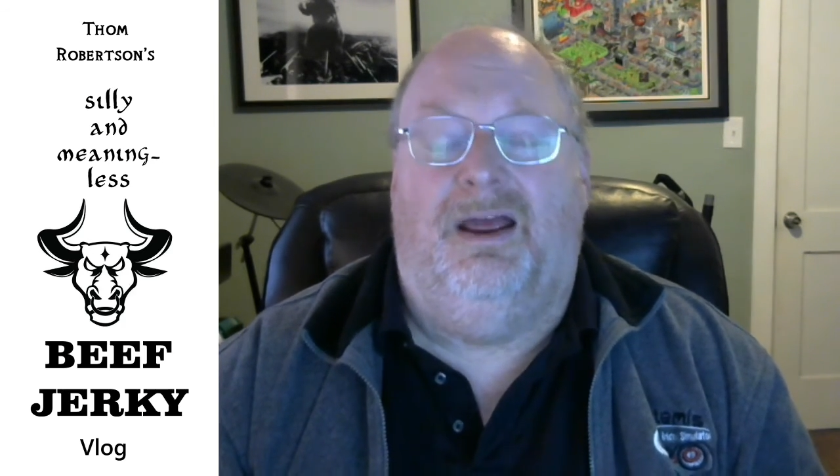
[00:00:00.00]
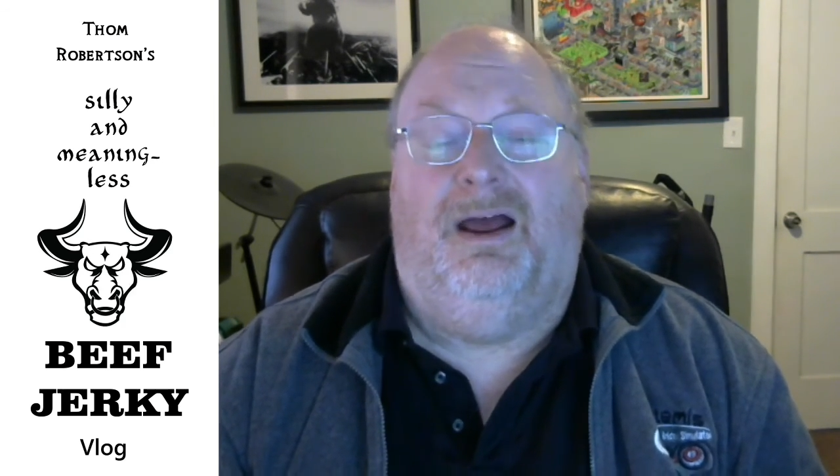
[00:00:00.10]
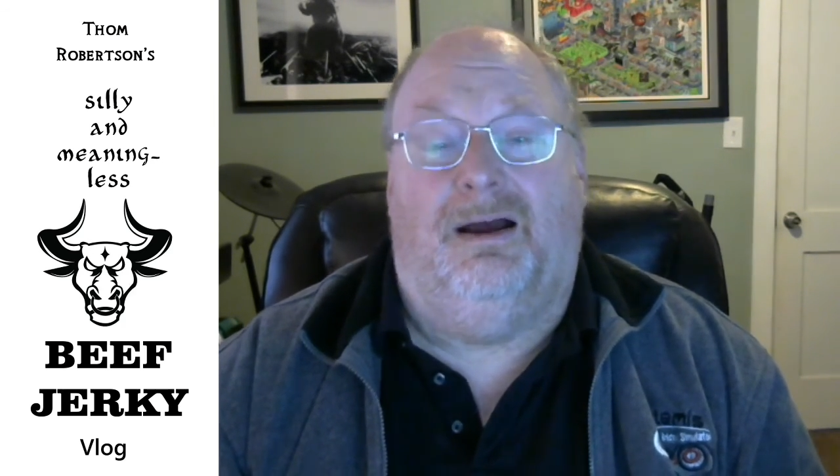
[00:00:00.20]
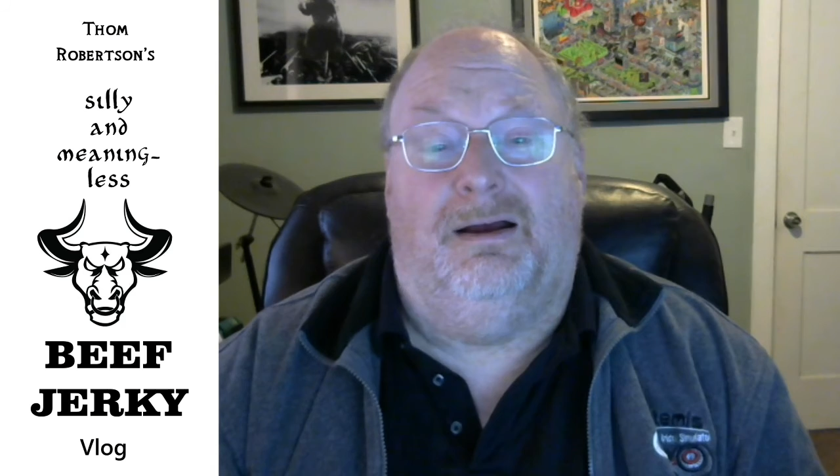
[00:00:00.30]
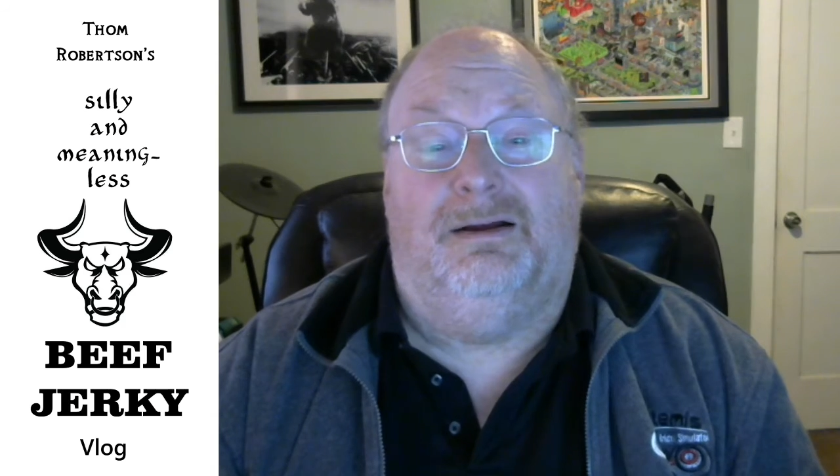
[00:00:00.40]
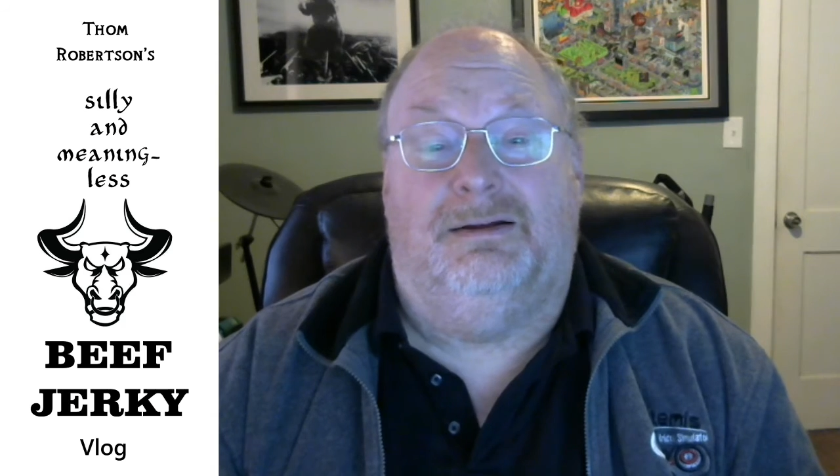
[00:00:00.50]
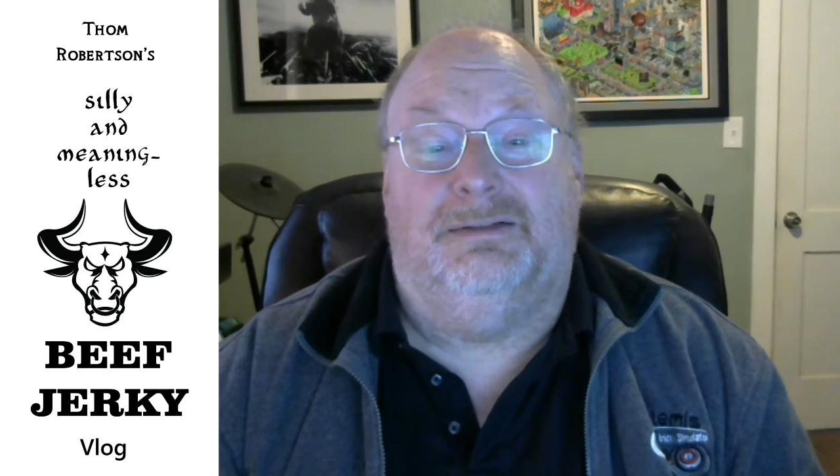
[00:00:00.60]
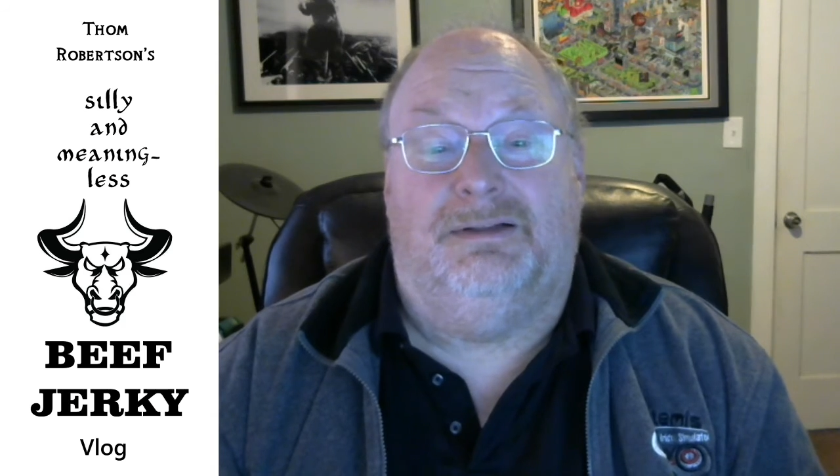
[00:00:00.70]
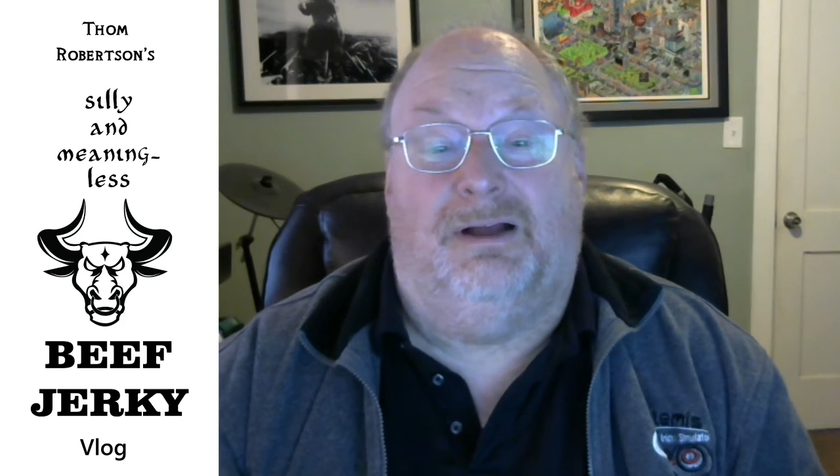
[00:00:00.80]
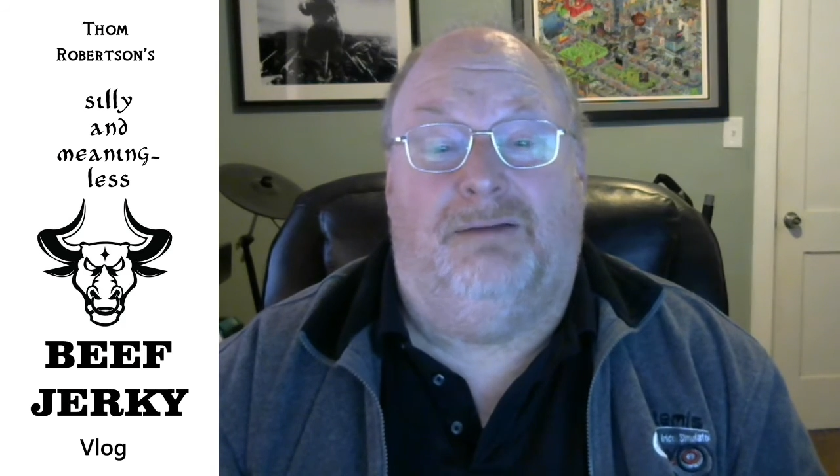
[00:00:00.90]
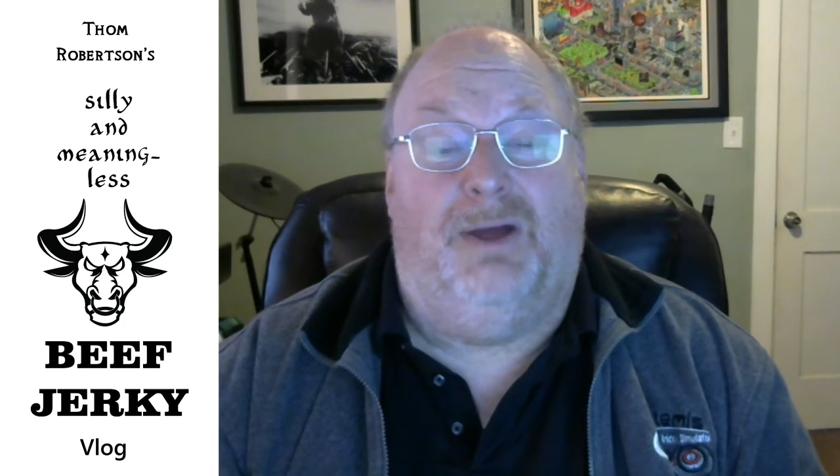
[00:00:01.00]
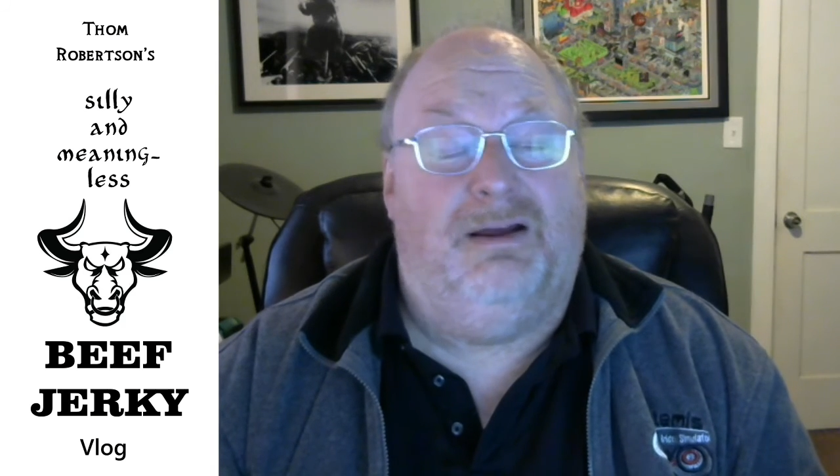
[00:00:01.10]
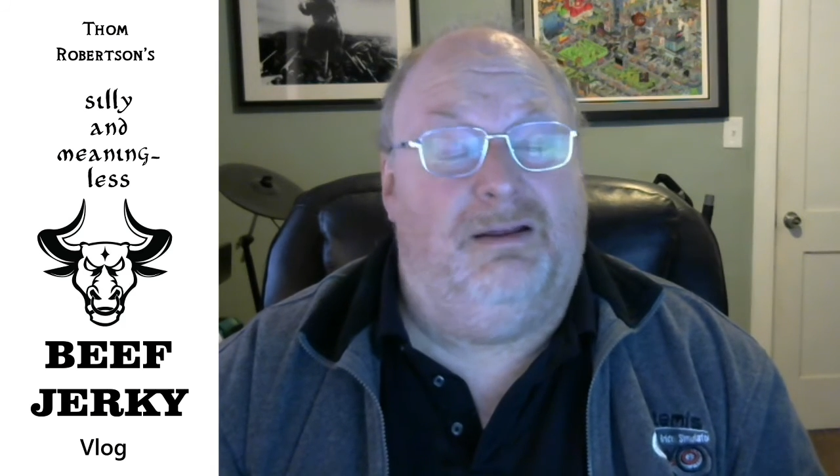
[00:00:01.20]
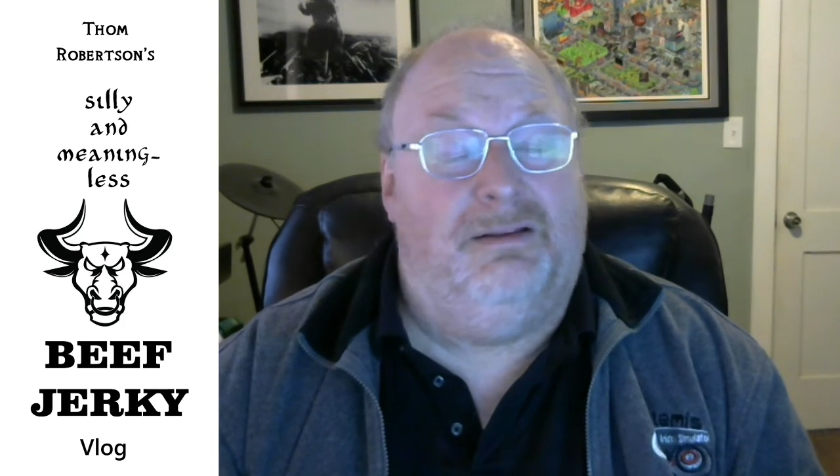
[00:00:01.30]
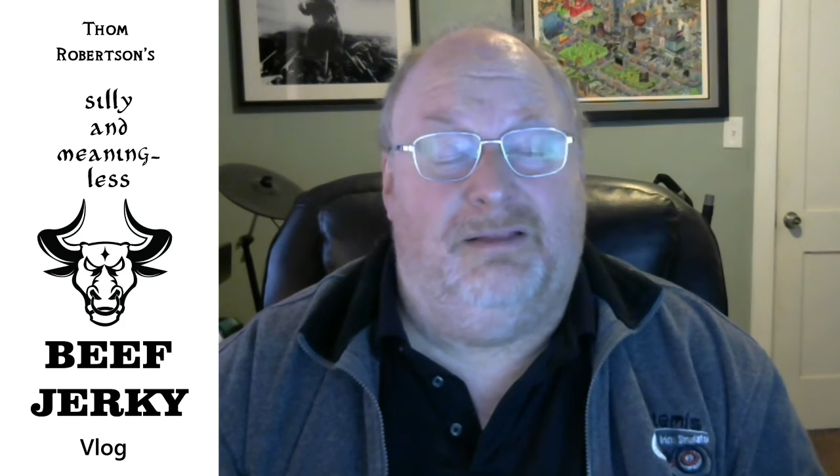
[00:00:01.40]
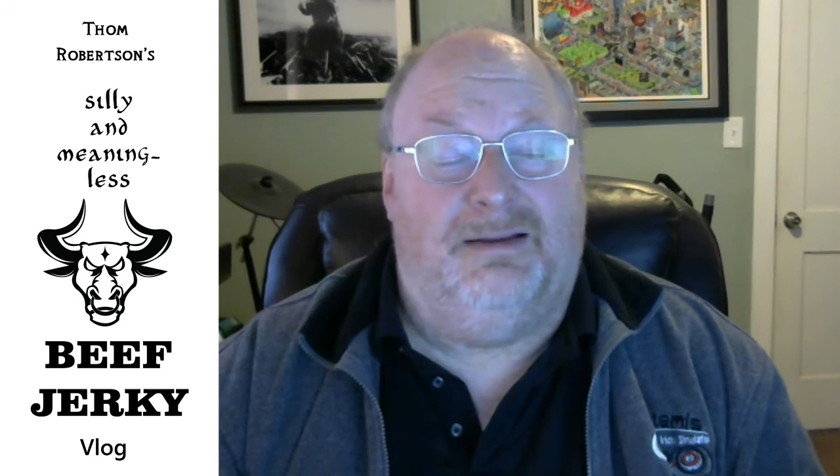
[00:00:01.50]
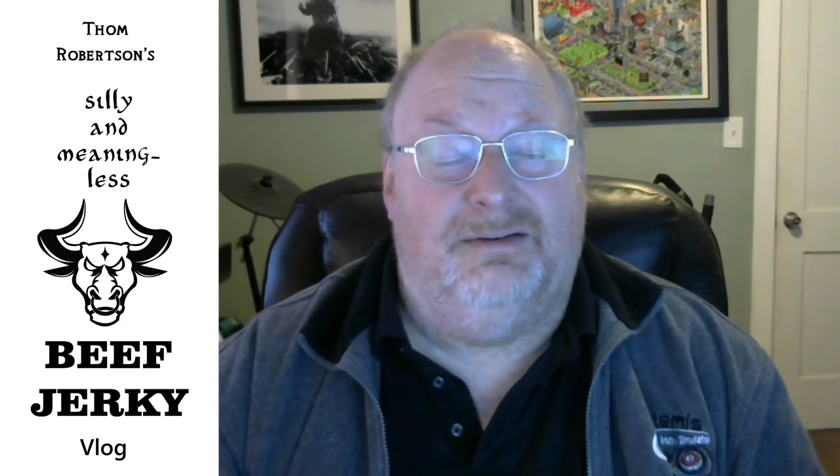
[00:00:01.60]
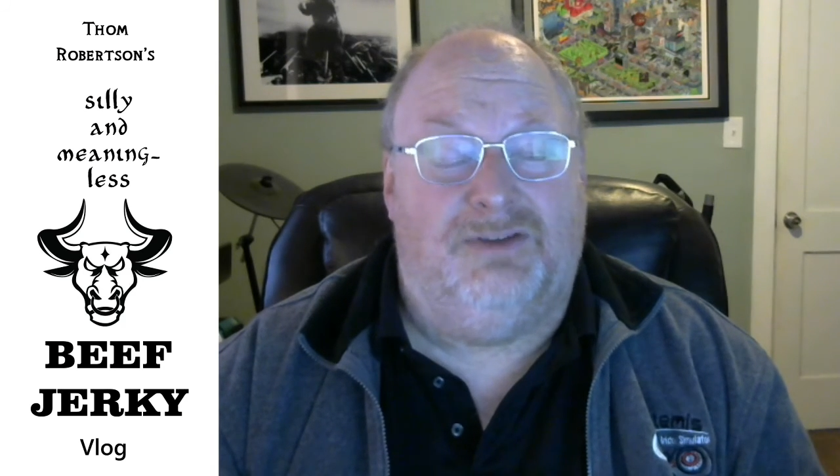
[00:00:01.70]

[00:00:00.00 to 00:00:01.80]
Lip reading: Among other things,